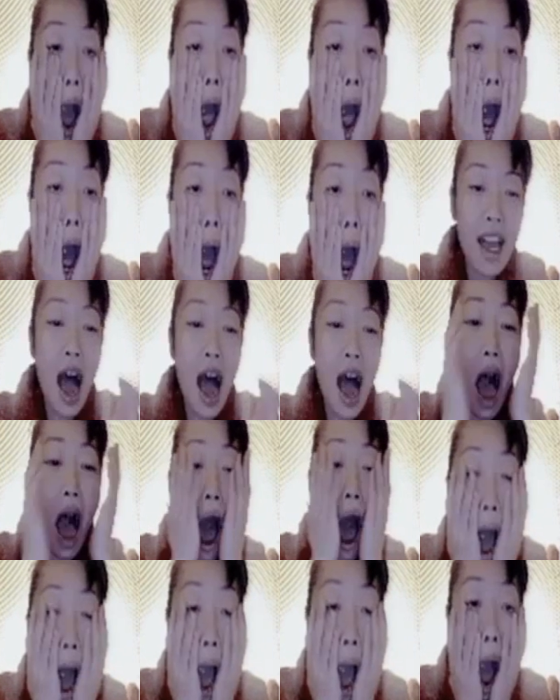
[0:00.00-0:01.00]
need more help,
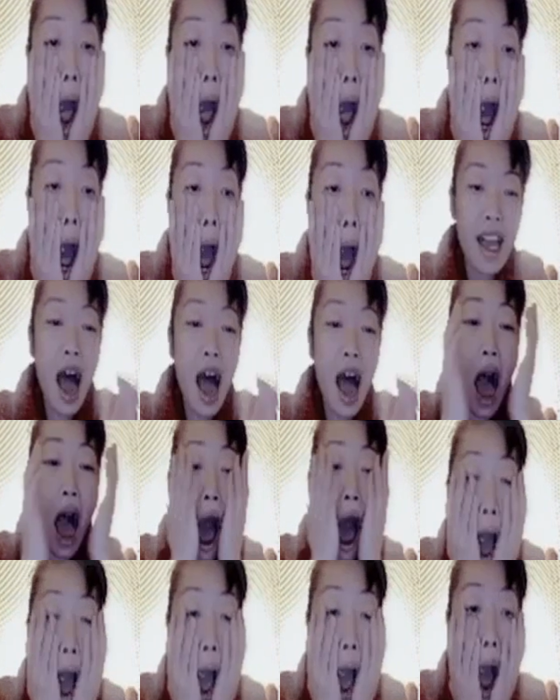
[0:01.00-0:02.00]
because
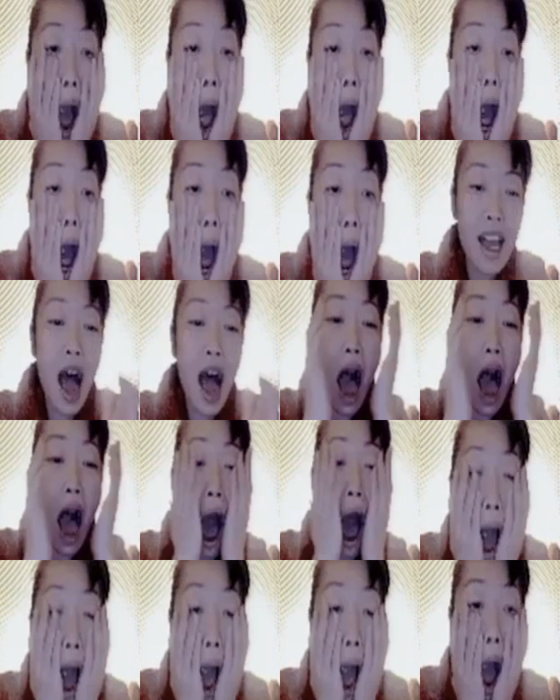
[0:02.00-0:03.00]
programming
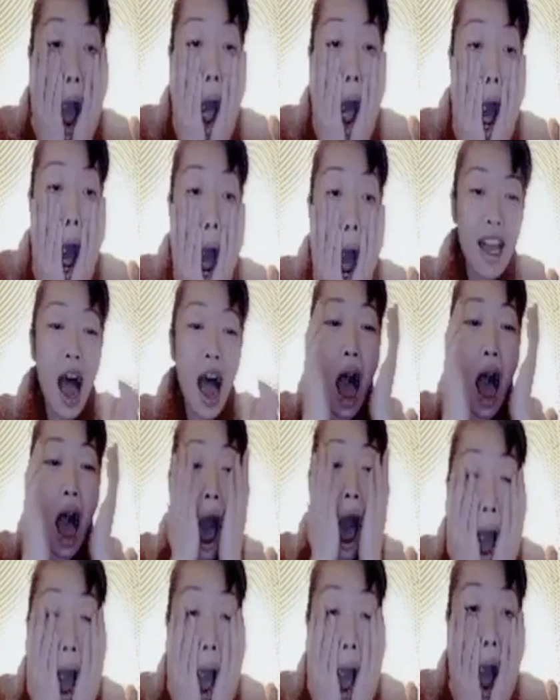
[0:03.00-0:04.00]
is a
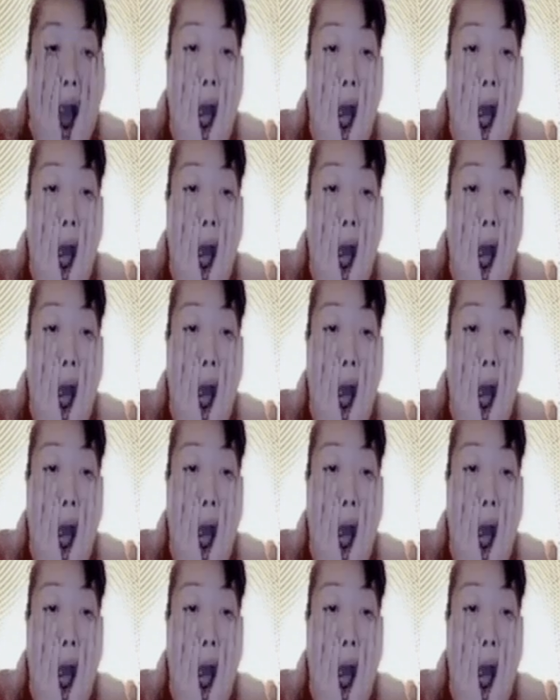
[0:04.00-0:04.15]
unique